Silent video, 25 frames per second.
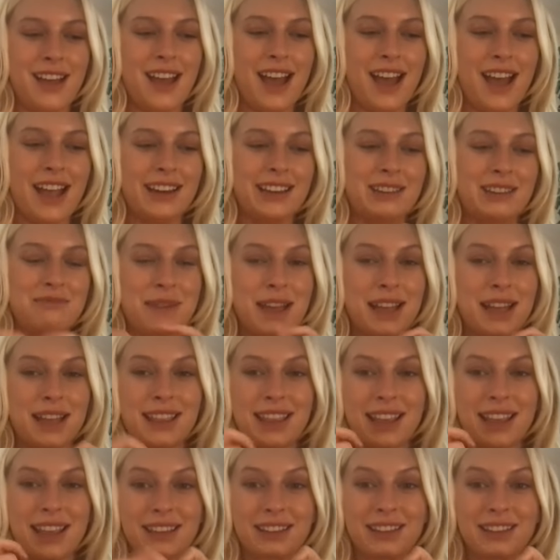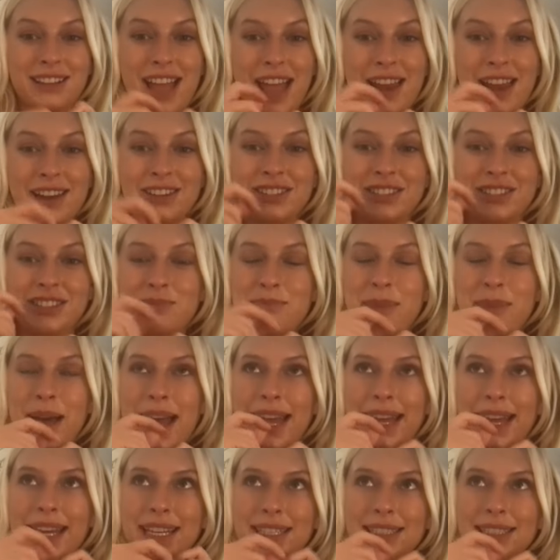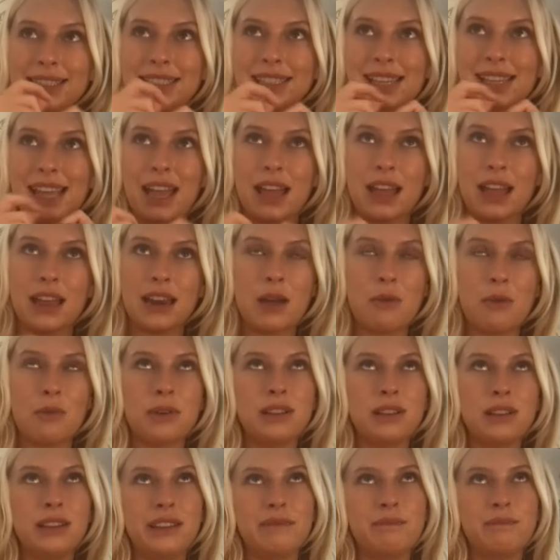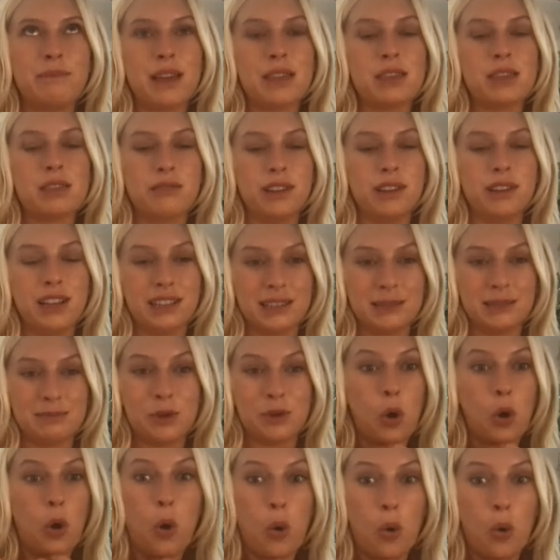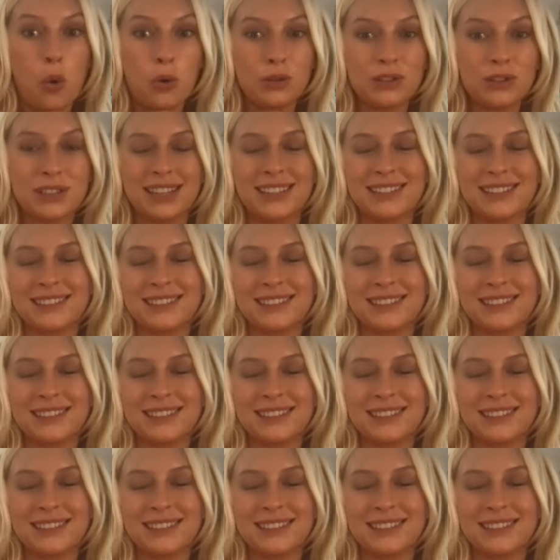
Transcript: I need my like little energy bites and I want to leave by three because I'm cold.